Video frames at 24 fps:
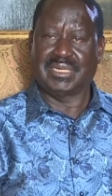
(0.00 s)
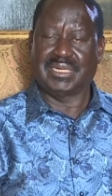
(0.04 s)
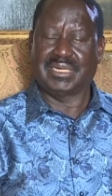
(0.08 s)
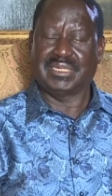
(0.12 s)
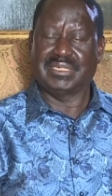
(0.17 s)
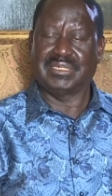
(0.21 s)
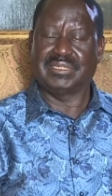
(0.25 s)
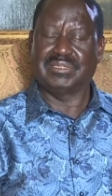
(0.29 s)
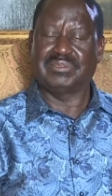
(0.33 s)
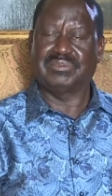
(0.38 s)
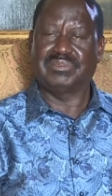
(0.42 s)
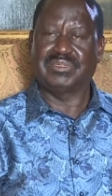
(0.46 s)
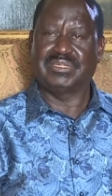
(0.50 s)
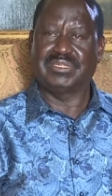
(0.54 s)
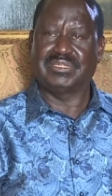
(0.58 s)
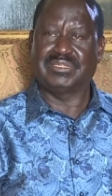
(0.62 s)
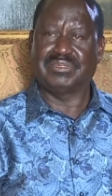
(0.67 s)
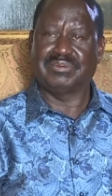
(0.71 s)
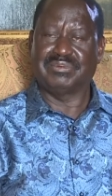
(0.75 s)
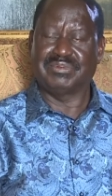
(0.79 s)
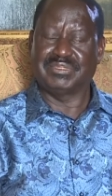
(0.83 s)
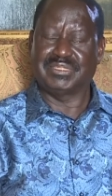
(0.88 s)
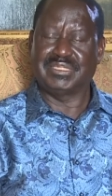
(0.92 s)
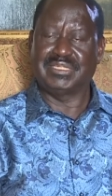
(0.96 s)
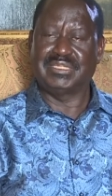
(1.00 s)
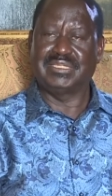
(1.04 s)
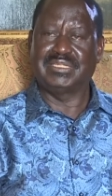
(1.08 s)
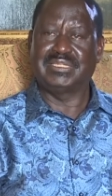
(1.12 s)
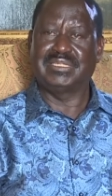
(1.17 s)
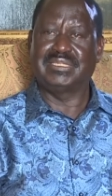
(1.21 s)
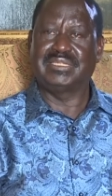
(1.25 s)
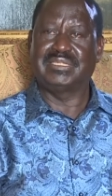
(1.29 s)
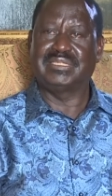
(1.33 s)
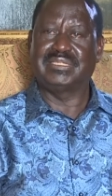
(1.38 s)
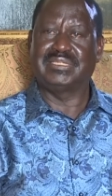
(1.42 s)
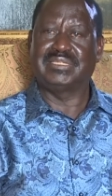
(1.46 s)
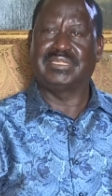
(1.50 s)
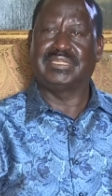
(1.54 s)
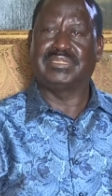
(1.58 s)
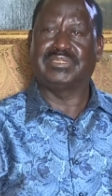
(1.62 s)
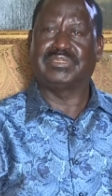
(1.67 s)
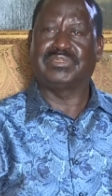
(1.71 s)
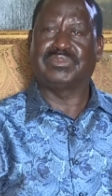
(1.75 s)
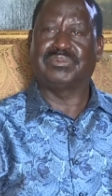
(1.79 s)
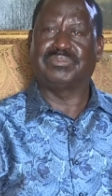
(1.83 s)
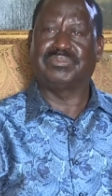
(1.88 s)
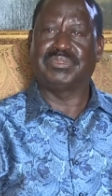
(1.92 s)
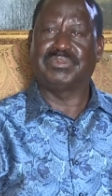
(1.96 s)
And in 2017, the
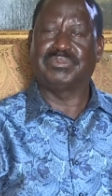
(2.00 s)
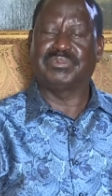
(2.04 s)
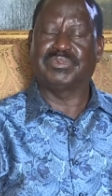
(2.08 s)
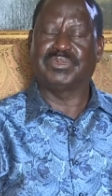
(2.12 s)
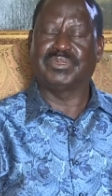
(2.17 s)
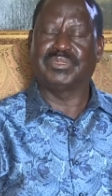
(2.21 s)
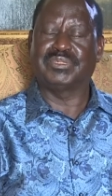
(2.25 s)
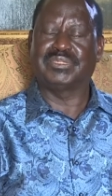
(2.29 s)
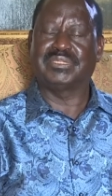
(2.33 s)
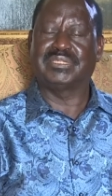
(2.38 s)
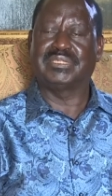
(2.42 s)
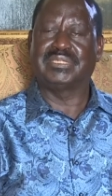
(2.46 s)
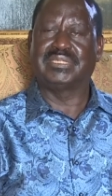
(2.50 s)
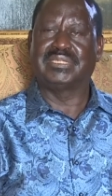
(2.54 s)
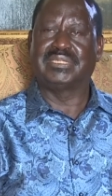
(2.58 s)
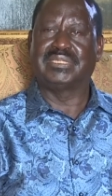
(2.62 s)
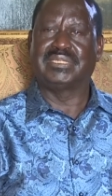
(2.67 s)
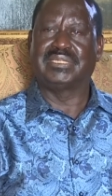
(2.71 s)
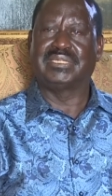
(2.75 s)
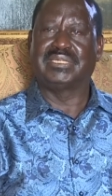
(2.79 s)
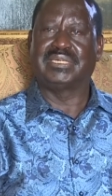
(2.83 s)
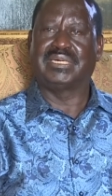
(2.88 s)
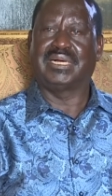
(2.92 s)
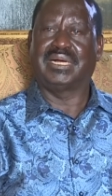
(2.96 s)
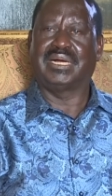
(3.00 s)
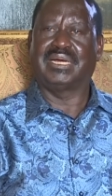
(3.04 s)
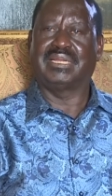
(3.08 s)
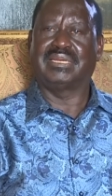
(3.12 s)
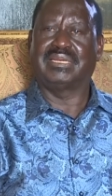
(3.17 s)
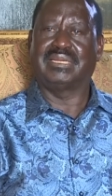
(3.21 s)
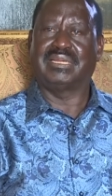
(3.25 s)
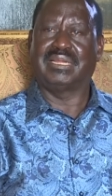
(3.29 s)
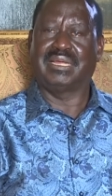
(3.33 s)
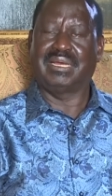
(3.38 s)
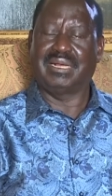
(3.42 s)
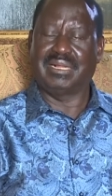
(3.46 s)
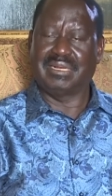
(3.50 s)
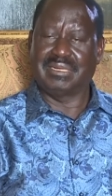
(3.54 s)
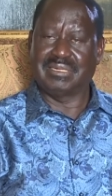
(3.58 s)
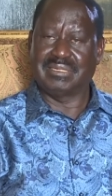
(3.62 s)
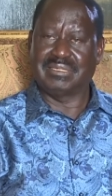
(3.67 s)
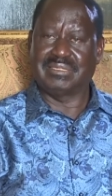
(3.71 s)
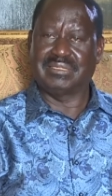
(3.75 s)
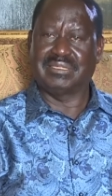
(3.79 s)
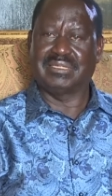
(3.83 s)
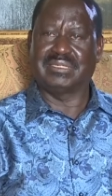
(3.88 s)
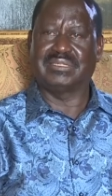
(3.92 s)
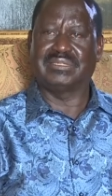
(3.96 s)
Supreme Court
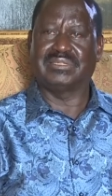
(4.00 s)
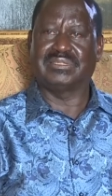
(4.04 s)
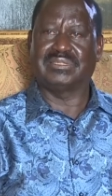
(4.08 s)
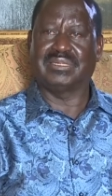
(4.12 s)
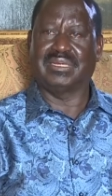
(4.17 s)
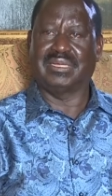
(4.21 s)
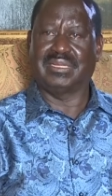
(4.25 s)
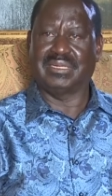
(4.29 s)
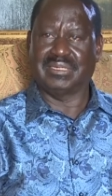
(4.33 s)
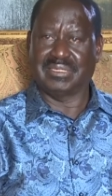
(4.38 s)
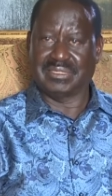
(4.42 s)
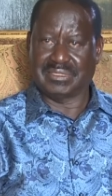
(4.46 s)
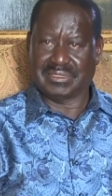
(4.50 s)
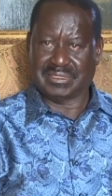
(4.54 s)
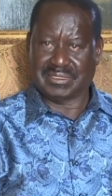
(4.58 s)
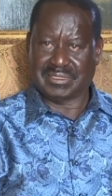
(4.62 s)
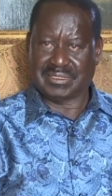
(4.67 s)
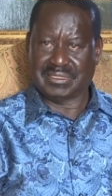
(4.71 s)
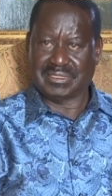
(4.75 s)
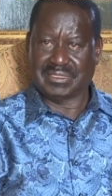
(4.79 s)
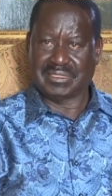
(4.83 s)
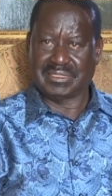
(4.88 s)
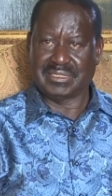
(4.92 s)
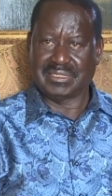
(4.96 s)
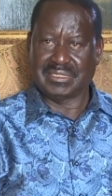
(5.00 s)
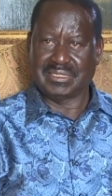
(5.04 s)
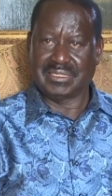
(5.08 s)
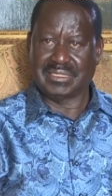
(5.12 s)
annulled the results